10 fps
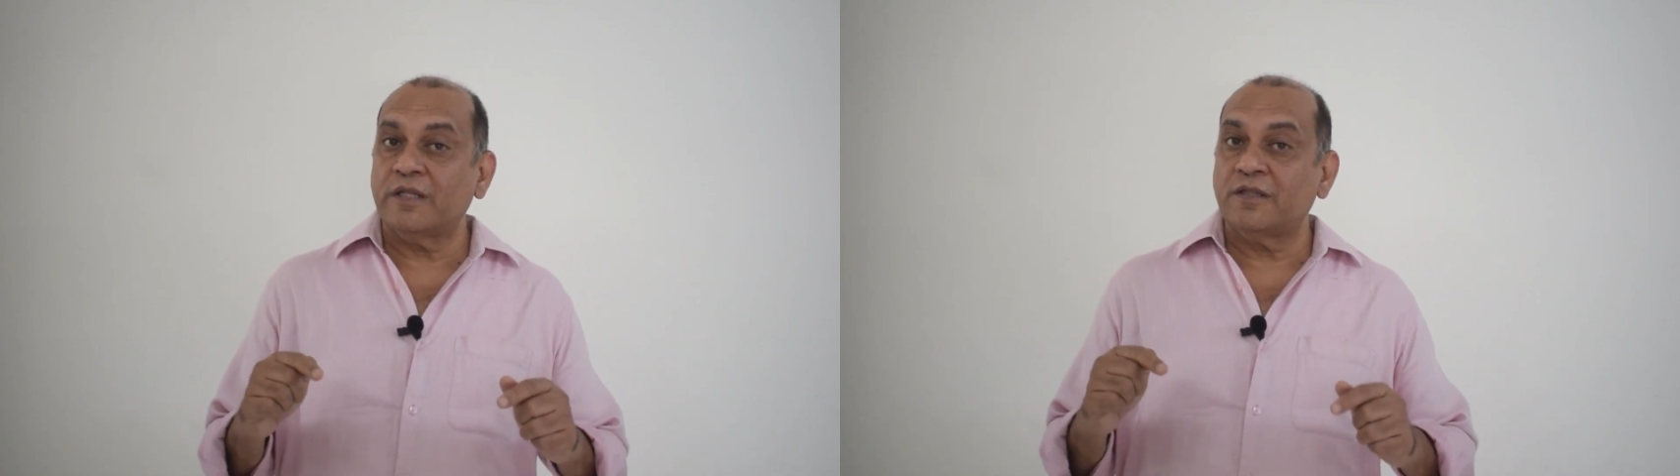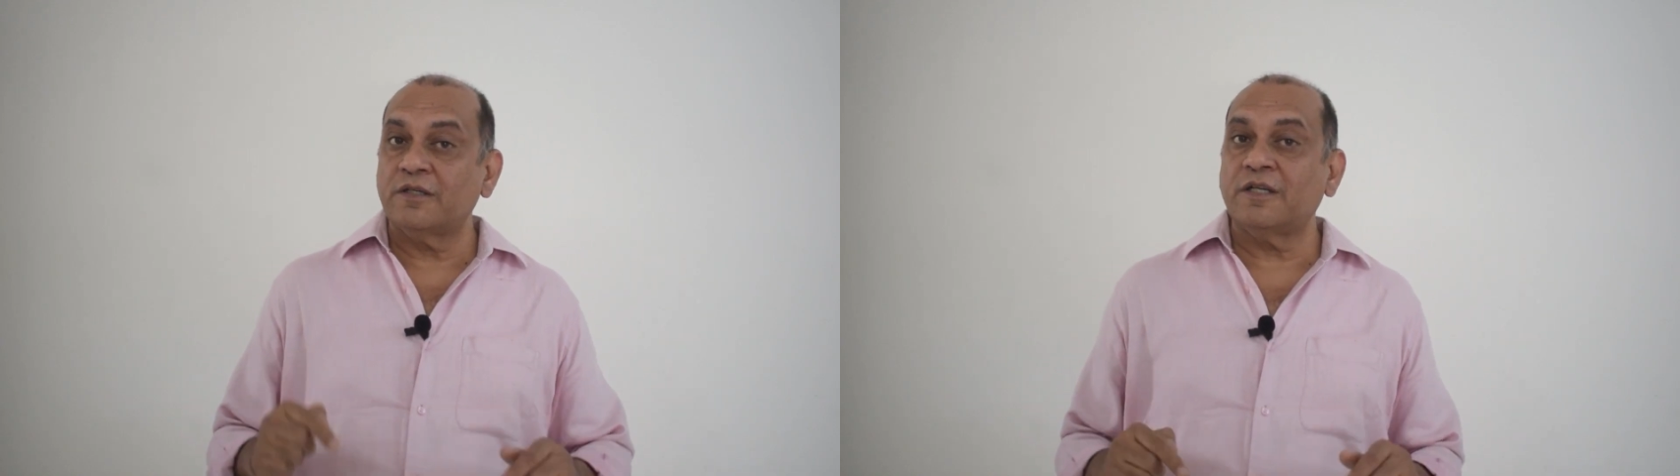
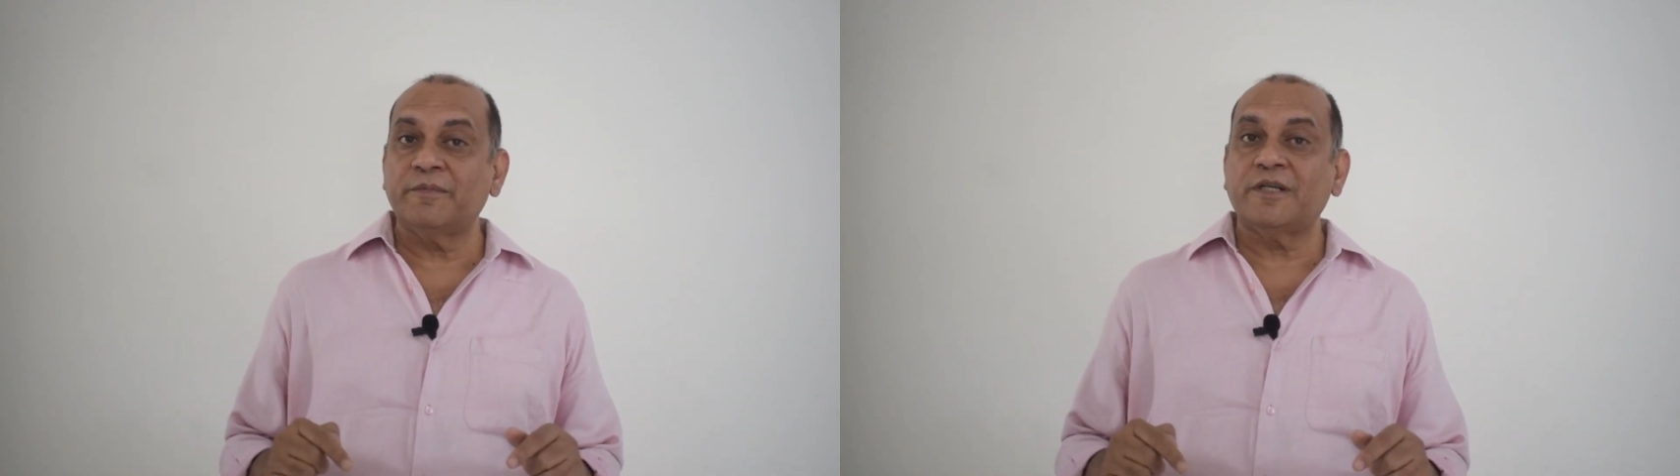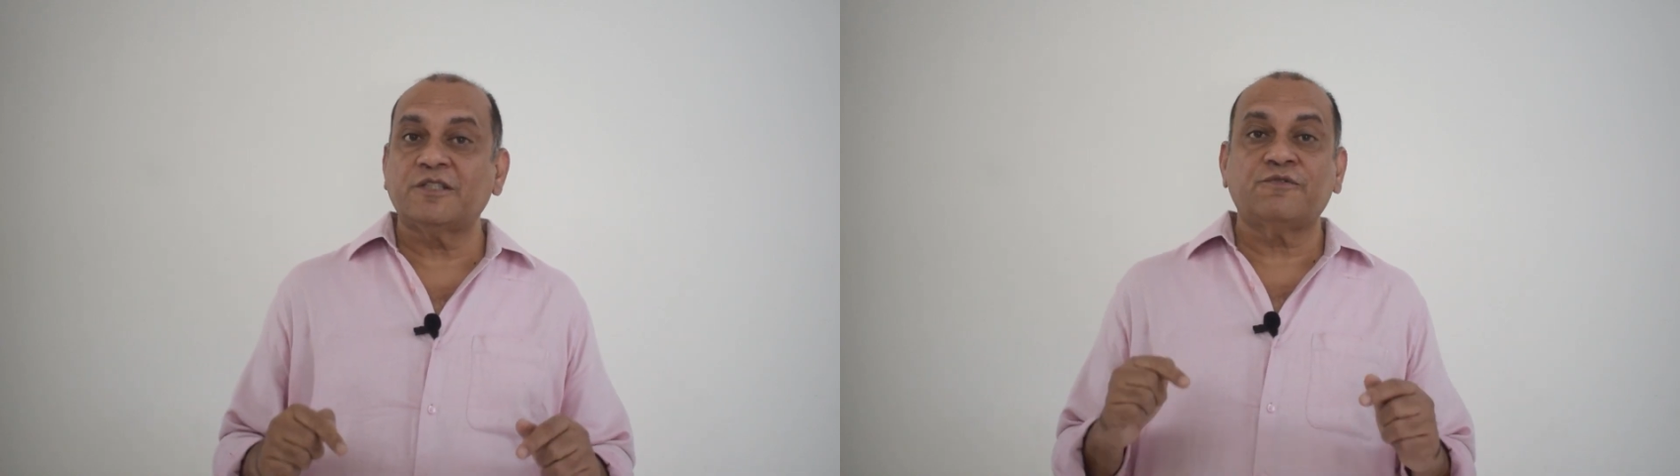30
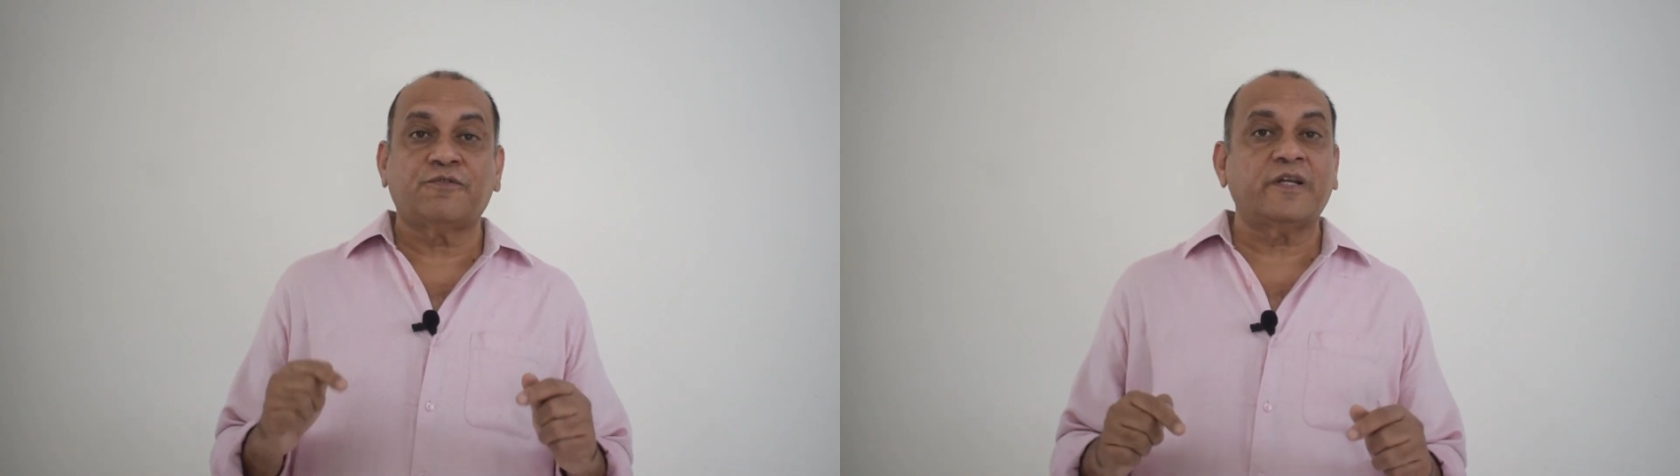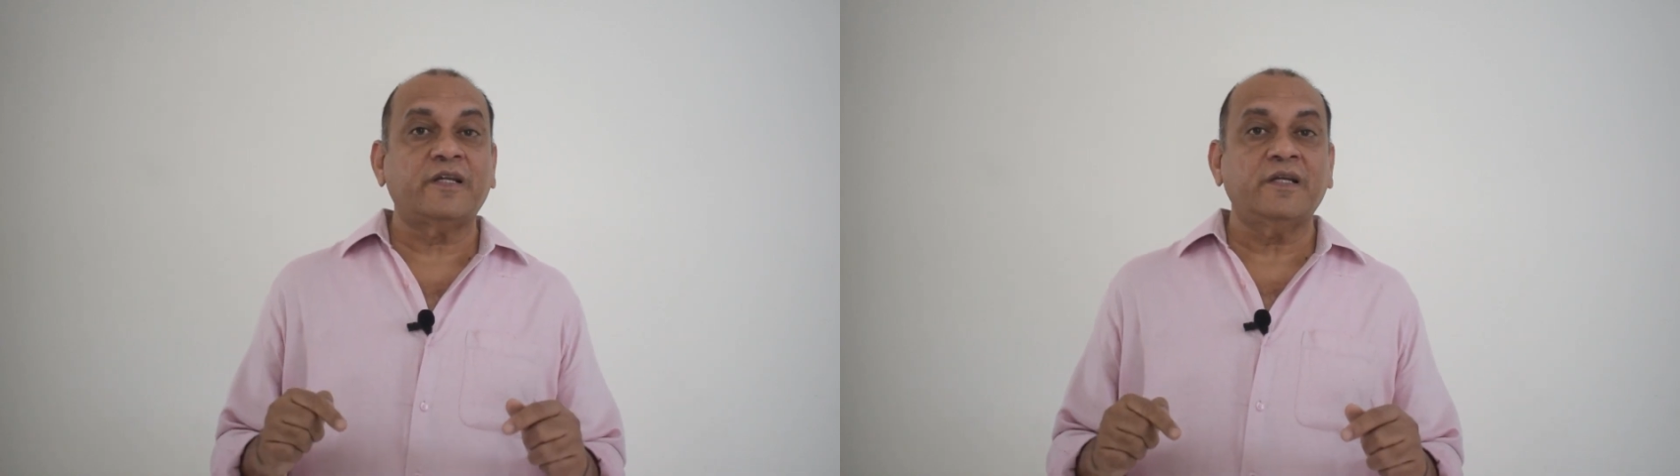minutes
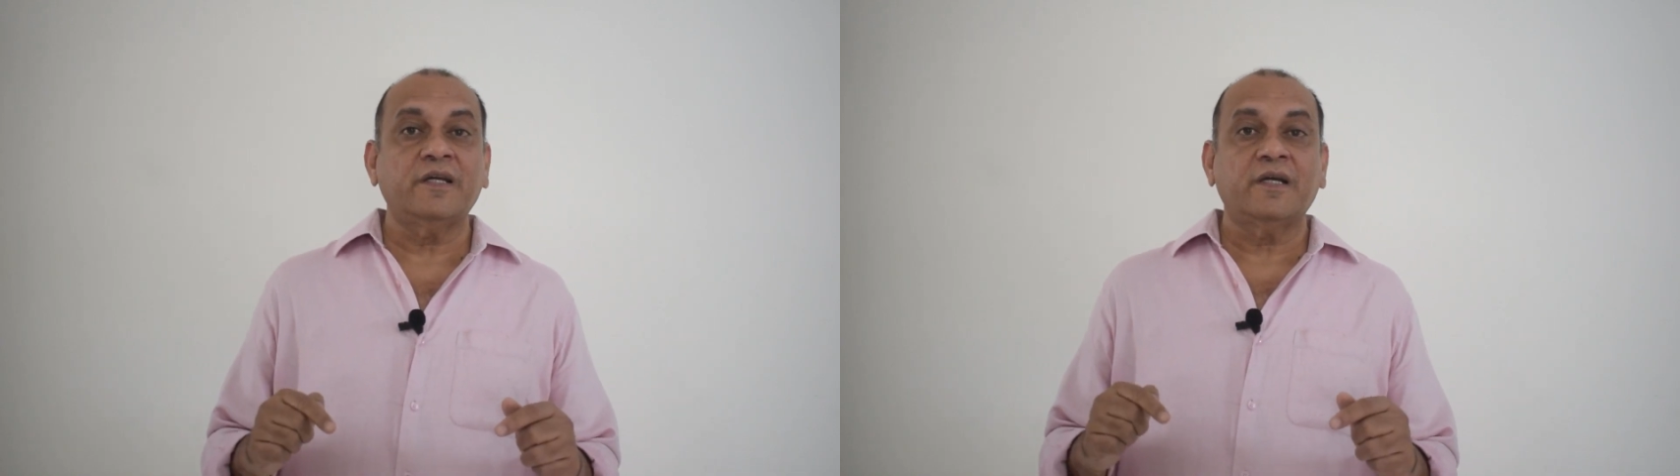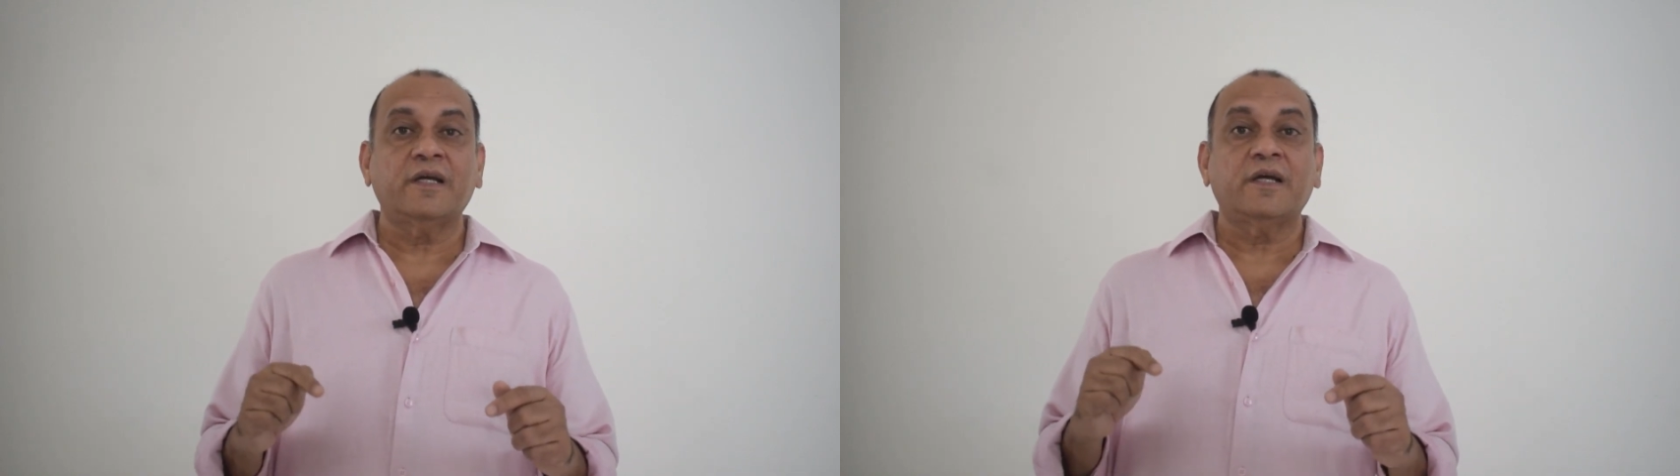free